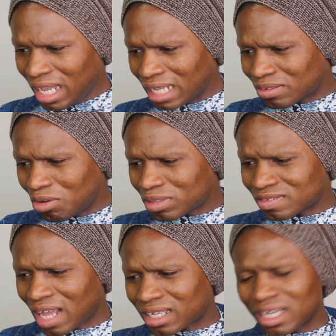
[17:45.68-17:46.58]
It looks
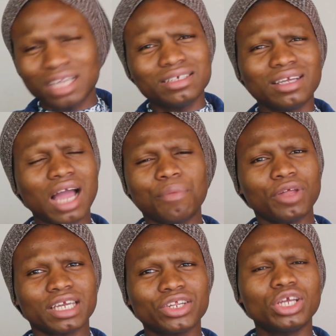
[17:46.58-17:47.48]
like it, I'm
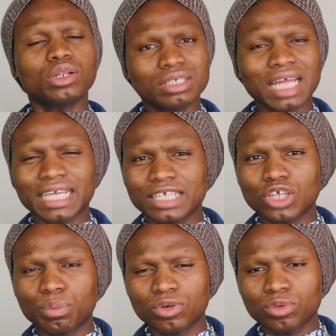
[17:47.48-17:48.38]
not kidding. It looks like a
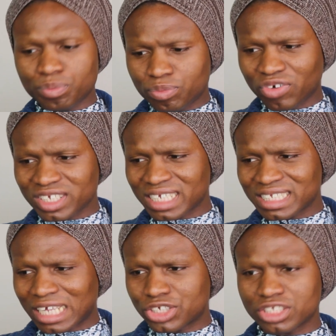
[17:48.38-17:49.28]
double process
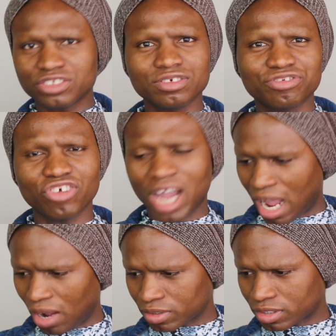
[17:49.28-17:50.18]
that just grew
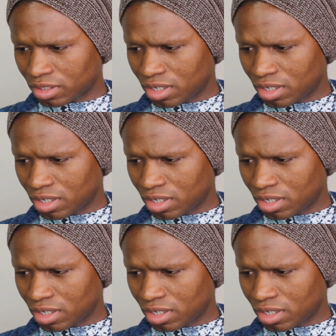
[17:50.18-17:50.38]
out